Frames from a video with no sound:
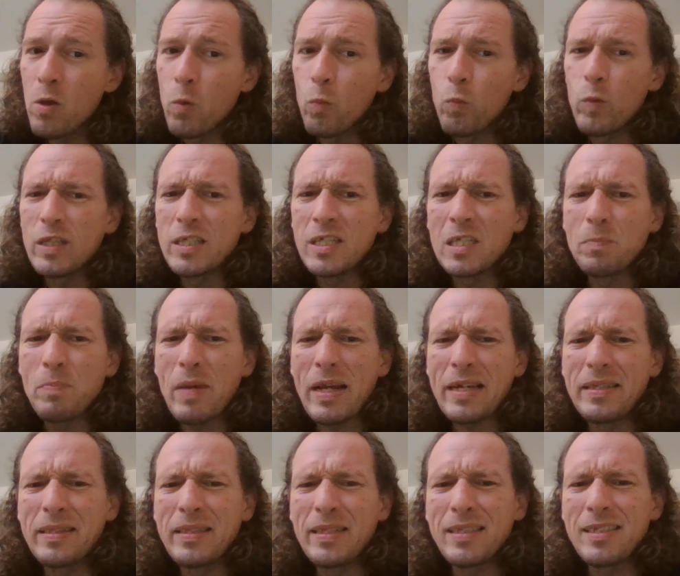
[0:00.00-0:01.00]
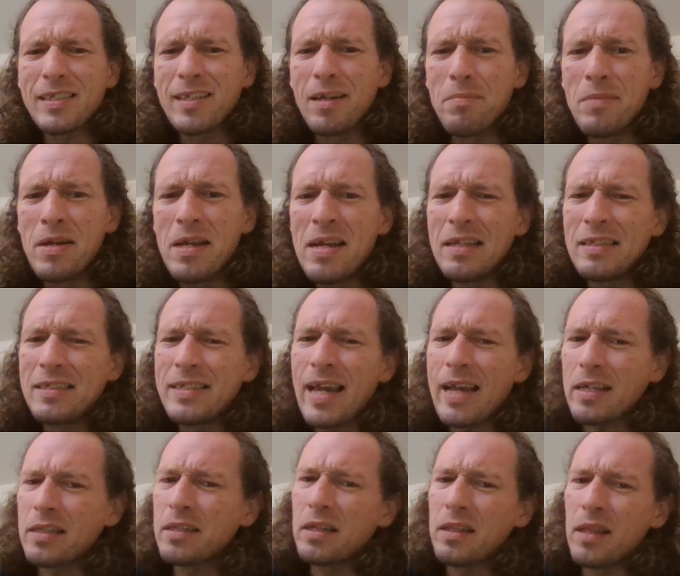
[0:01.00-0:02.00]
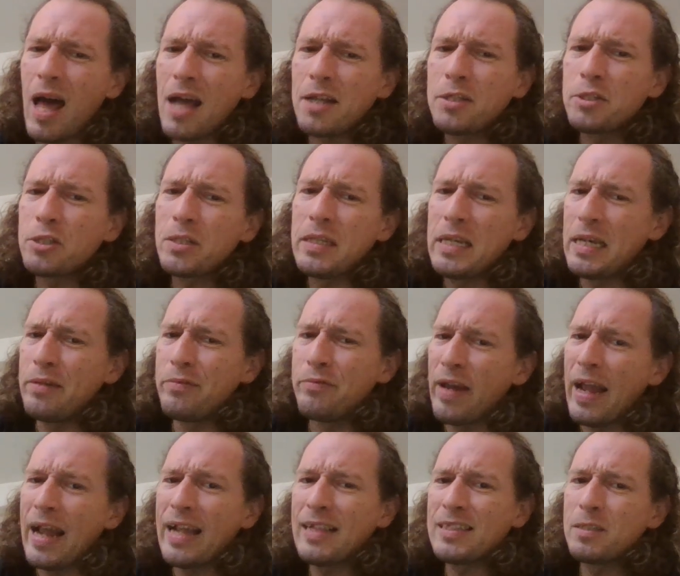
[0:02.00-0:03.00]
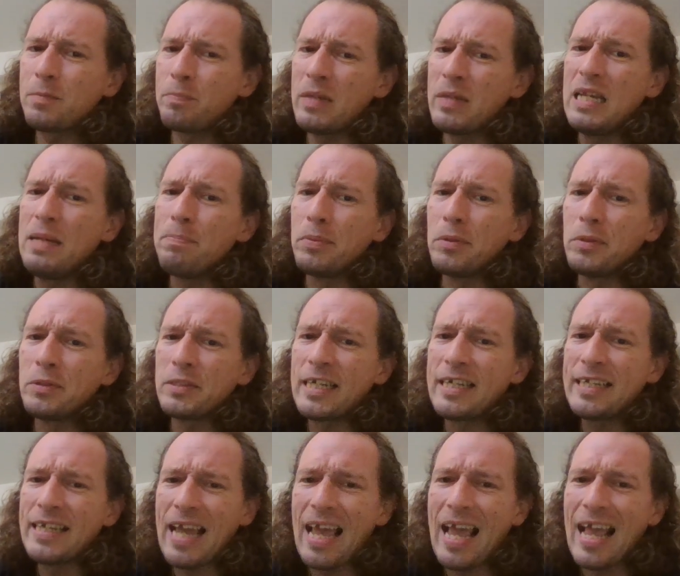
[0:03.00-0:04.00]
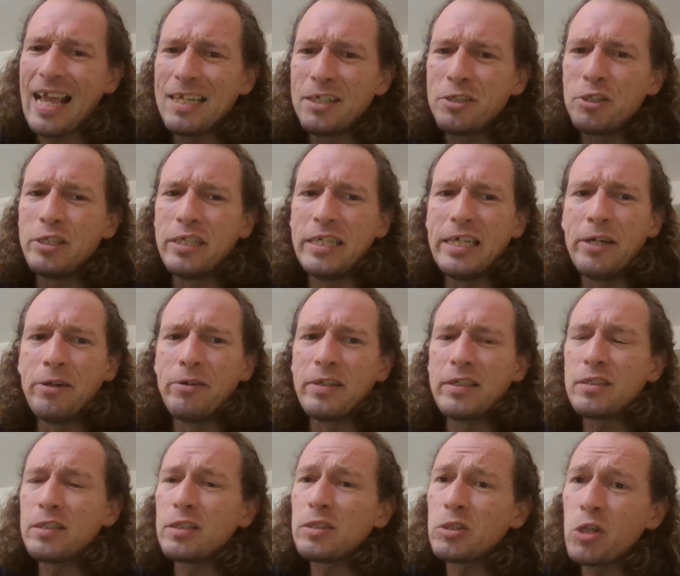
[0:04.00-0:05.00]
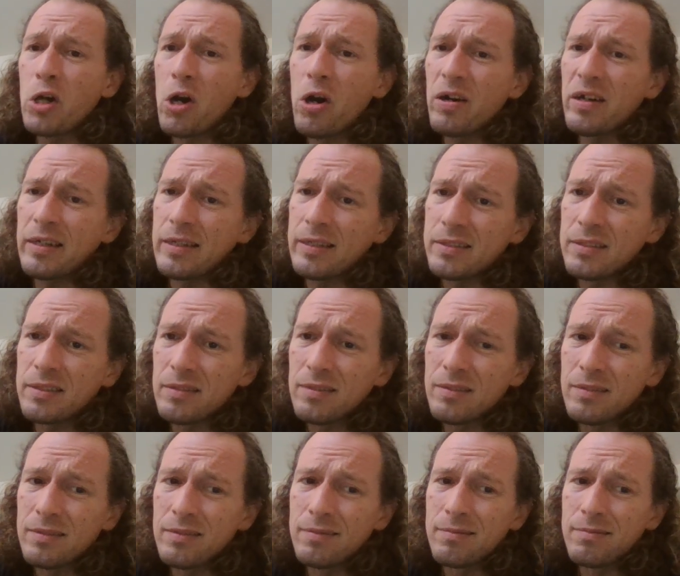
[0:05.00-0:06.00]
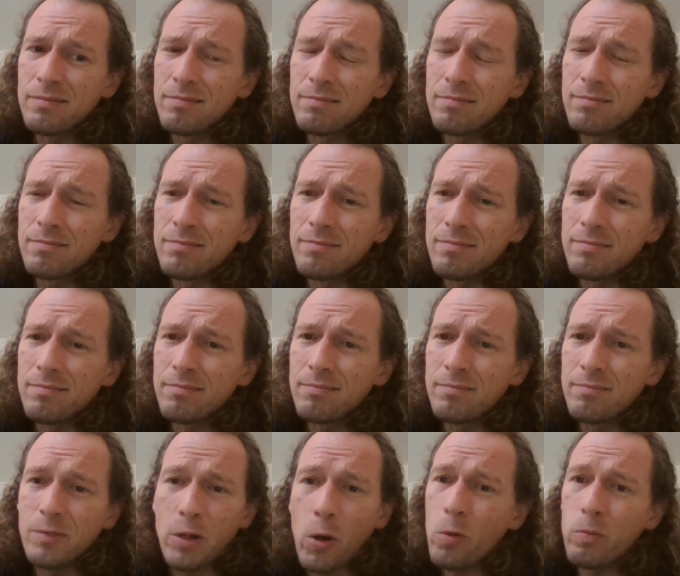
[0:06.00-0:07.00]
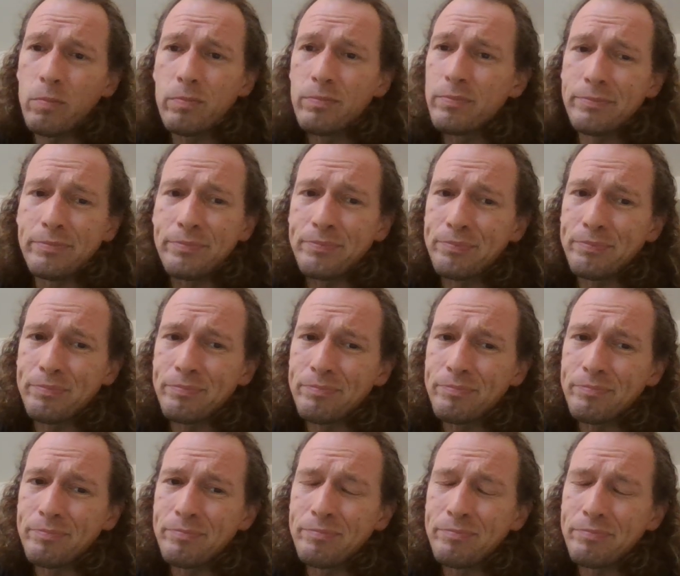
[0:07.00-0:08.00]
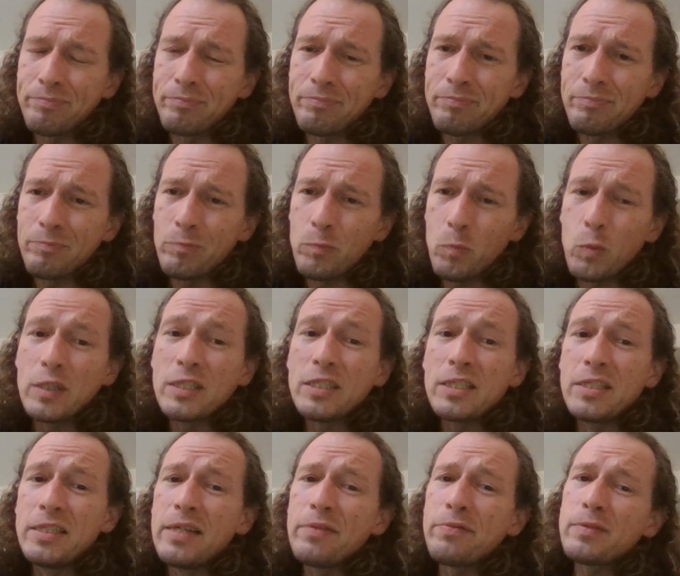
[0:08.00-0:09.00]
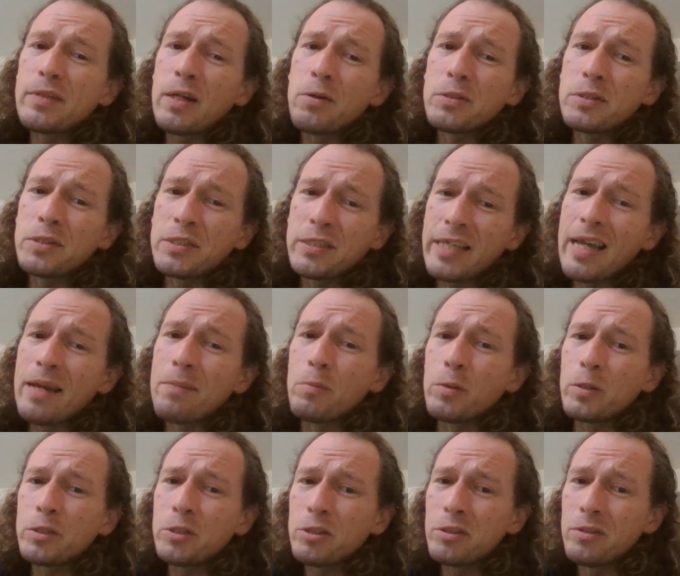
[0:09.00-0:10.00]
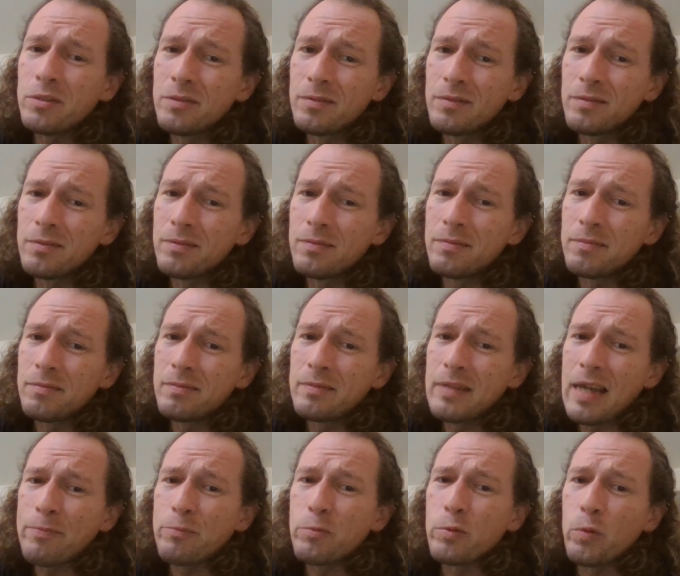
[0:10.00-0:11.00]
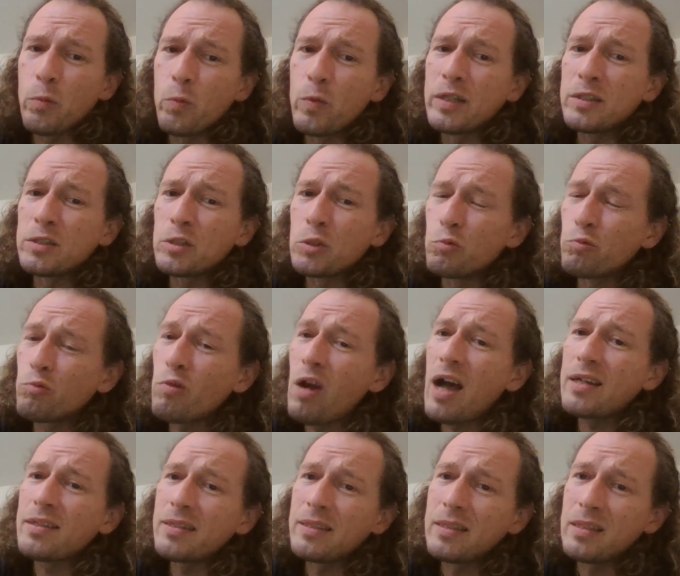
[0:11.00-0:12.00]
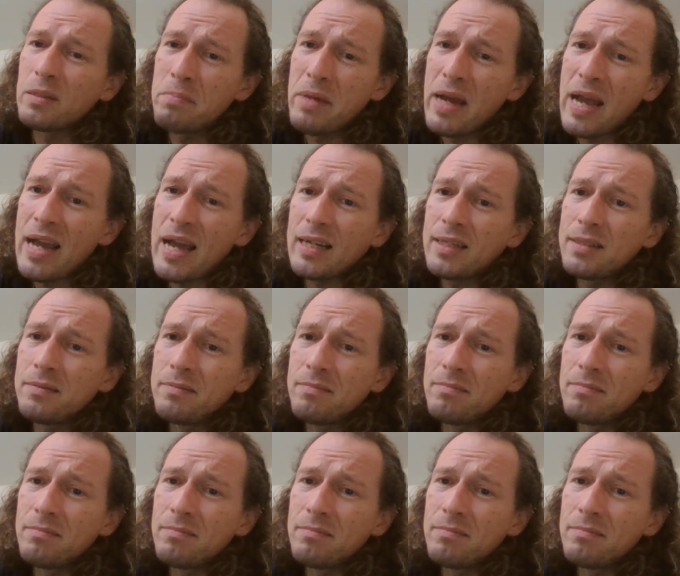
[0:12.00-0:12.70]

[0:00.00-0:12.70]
We suspected that some technologically advanced peoples had engineered it to target us. No. We sniffed our sandwich after it went to rot in the bag.